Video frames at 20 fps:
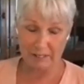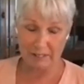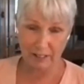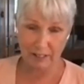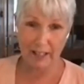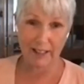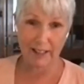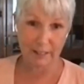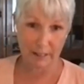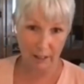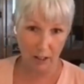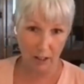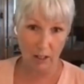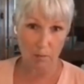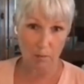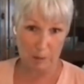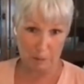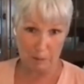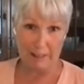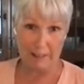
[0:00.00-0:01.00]
they've kind of
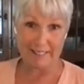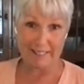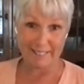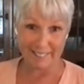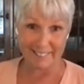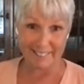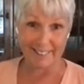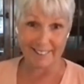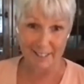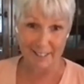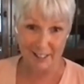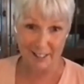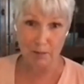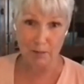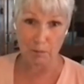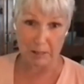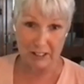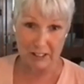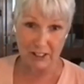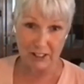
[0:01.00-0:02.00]
got me beaten into
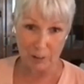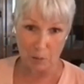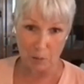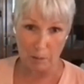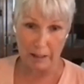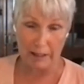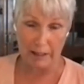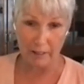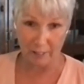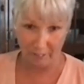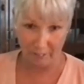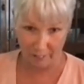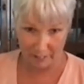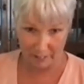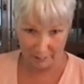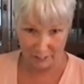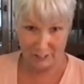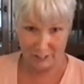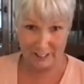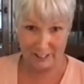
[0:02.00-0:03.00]
submission a bit of
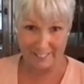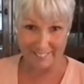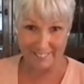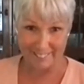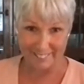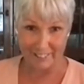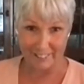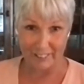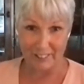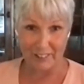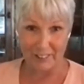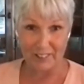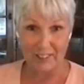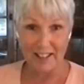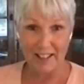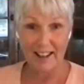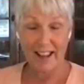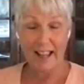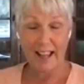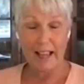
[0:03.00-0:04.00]
understanding,
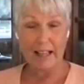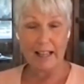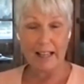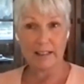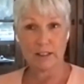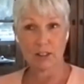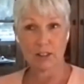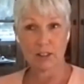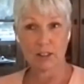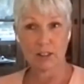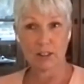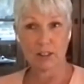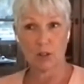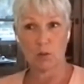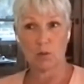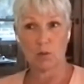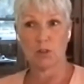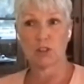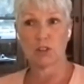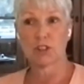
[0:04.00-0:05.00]
and
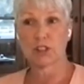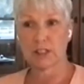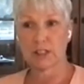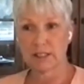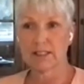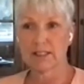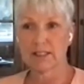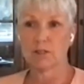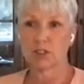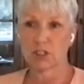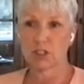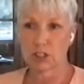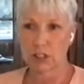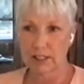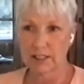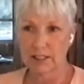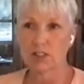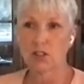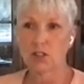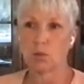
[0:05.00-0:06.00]
so she's
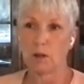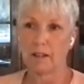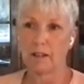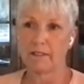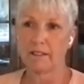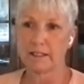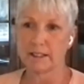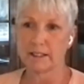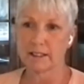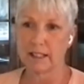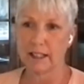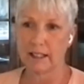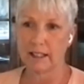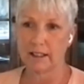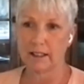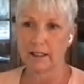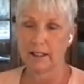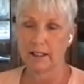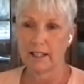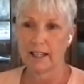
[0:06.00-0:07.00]
the one that said,
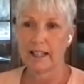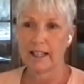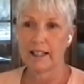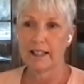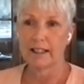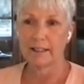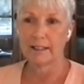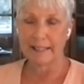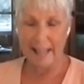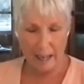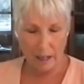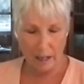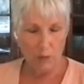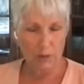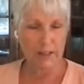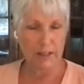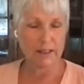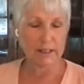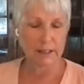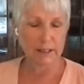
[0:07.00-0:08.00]
now
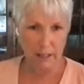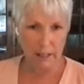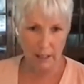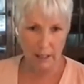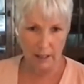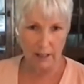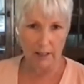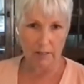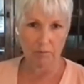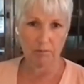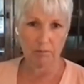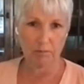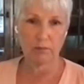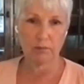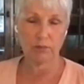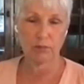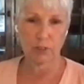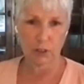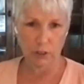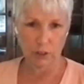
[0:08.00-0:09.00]
it is time
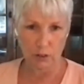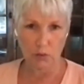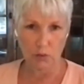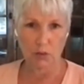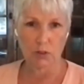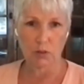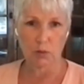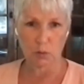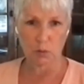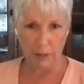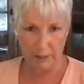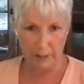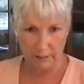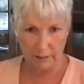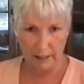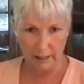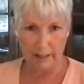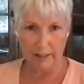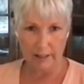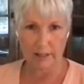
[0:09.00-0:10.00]
for you to
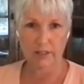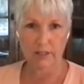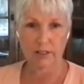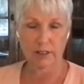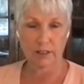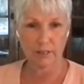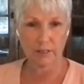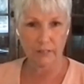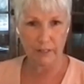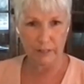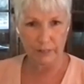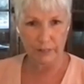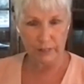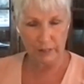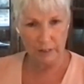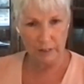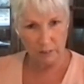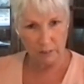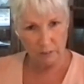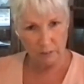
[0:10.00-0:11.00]
realize that
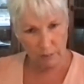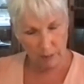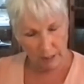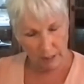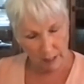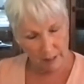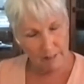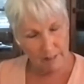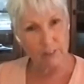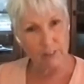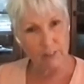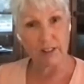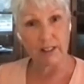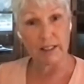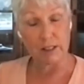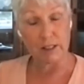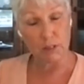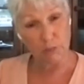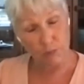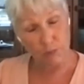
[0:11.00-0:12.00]
color
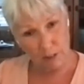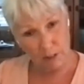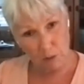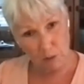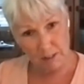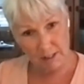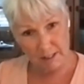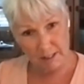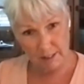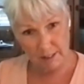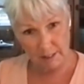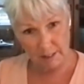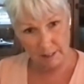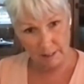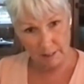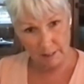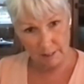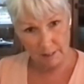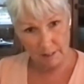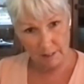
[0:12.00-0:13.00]
is frequency,
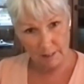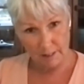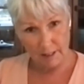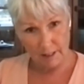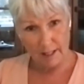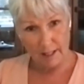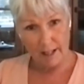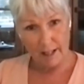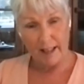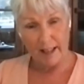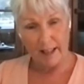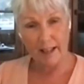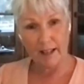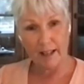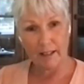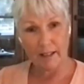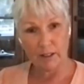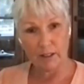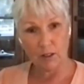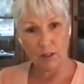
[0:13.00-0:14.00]

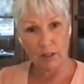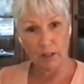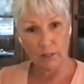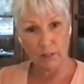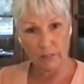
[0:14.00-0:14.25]
and